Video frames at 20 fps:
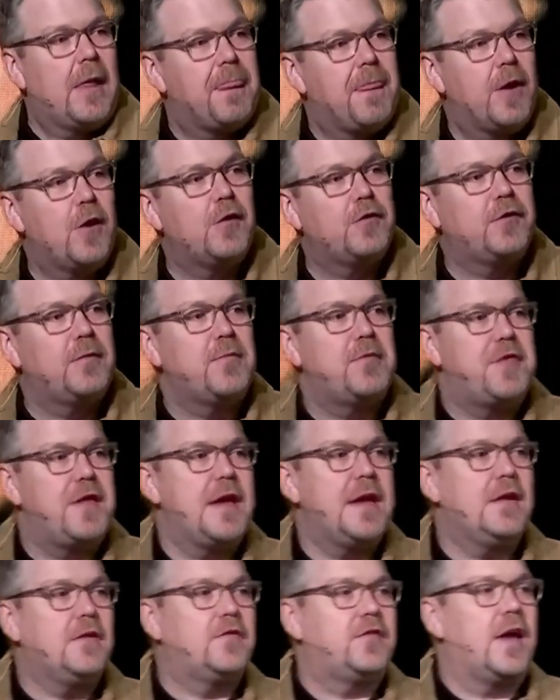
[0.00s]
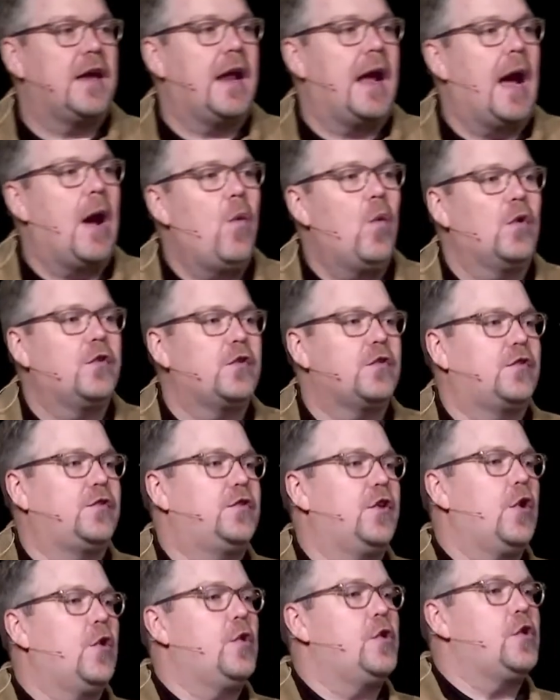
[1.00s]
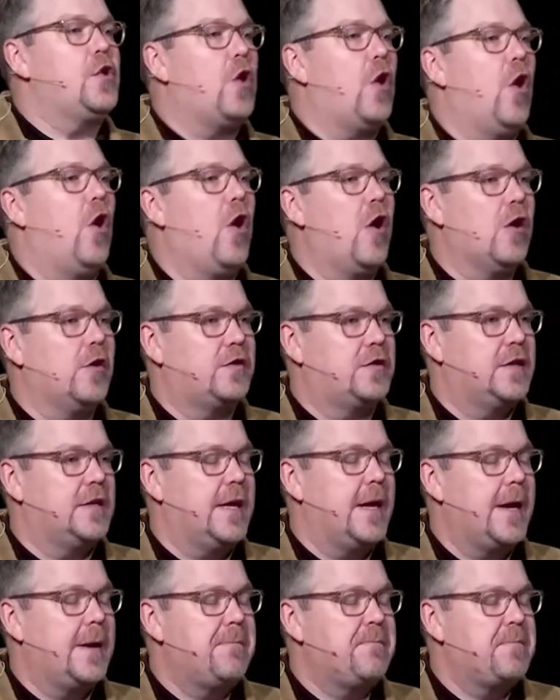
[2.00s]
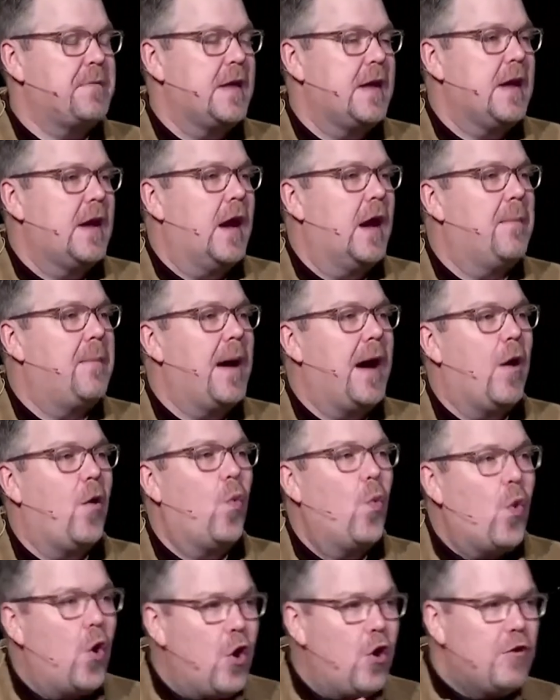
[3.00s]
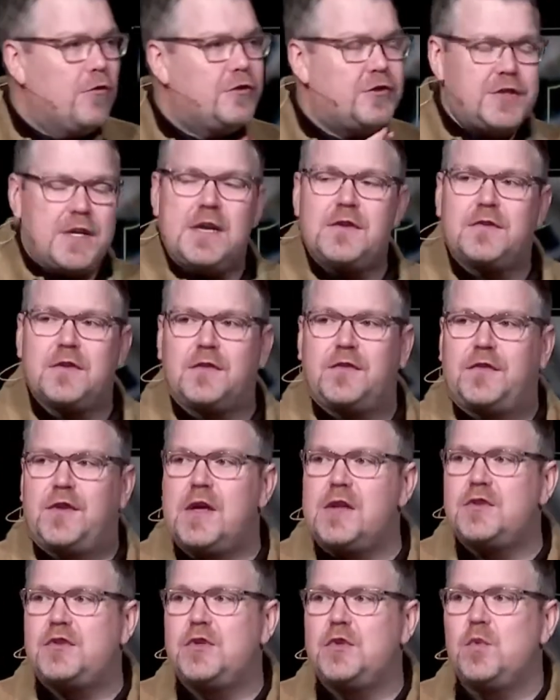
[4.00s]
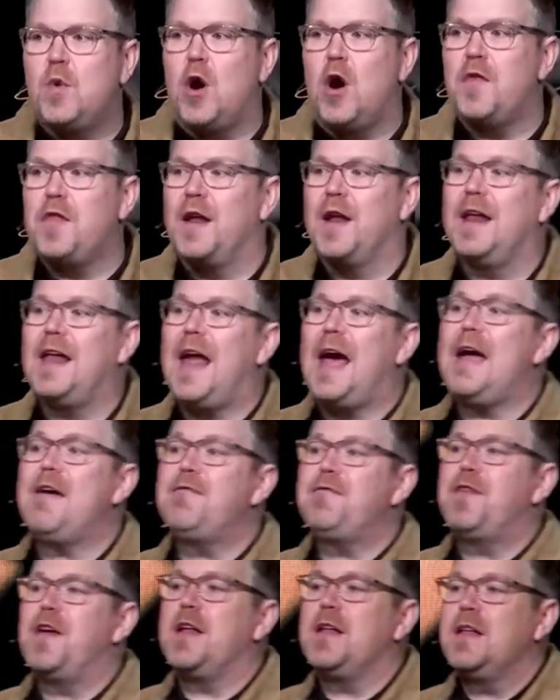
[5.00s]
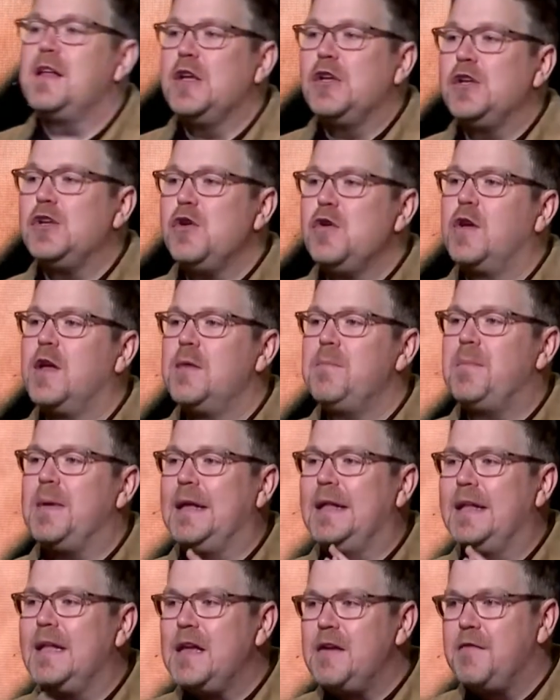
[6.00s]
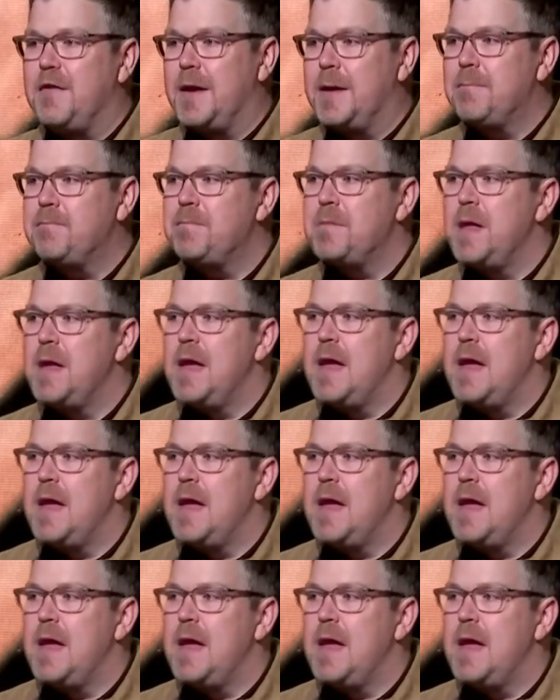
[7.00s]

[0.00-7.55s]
there are some things that I want to stir in your heart today about who Jesus says you are, the life that you can be living,